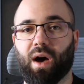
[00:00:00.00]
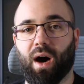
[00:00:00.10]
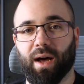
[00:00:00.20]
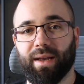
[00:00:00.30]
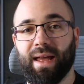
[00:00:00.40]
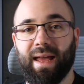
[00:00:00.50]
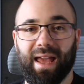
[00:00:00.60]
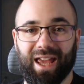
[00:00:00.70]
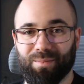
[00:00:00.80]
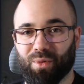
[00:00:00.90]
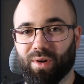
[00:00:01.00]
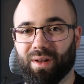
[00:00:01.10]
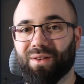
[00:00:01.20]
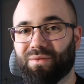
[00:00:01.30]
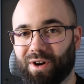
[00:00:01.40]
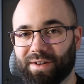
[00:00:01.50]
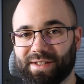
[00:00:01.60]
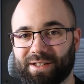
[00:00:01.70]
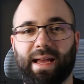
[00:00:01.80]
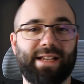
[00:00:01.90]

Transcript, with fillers: on April 1st.